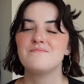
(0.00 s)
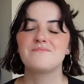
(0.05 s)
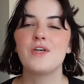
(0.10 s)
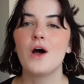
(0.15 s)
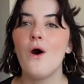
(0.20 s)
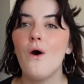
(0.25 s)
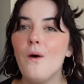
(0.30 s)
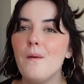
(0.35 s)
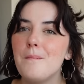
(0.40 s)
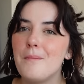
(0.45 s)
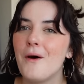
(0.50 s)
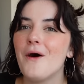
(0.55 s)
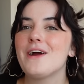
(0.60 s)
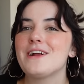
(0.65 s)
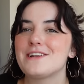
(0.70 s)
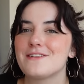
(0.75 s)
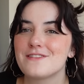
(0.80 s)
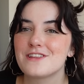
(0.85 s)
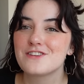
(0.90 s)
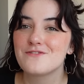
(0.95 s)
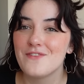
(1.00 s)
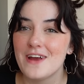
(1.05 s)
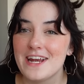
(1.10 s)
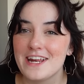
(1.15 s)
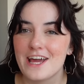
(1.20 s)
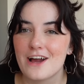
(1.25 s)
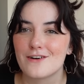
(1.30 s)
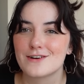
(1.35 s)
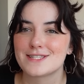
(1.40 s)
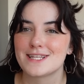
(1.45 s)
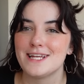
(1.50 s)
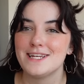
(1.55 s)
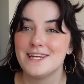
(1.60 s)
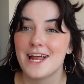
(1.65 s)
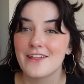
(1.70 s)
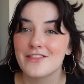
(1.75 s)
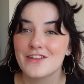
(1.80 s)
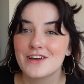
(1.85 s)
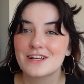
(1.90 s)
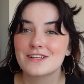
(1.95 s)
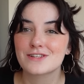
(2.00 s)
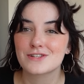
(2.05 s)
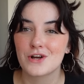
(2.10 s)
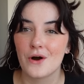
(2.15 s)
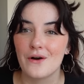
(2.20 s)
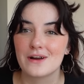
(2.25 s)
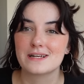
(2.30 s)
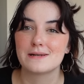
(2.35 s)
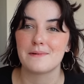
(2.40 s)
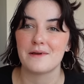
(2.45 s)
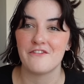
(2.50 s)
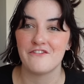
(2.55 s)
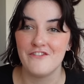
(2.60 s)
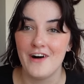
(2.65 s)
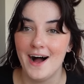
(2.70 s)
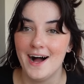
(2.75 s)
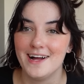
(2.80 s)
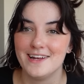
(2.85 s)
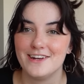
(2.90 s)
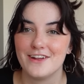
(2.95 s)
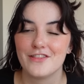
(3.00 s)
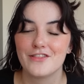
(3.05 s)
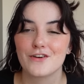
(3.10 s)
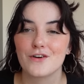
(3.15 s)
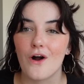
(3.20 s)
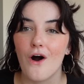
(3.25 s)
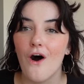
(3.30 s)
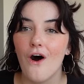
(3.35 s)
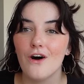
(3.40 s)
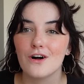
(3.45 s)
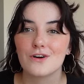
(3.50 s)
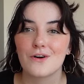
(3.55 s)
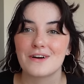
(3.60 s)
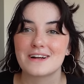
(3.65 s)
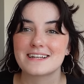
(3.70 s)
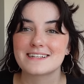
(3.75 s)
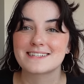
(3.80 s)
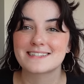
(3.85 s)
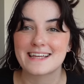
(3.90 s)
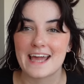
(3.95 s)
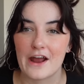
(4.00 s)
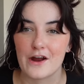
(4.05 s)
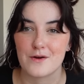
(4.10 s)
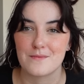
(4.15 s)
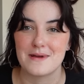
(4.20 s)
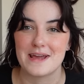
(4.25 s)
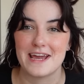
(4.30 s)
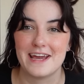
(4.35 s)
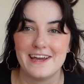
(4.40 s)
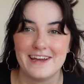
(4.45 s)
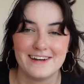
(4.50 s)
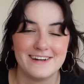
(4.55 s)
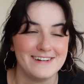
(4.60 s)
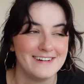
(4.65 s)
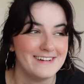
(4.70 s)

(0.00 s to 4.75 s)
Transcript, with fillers: The whole point of this video is that nothing is going to be fun. They're all going to scare me.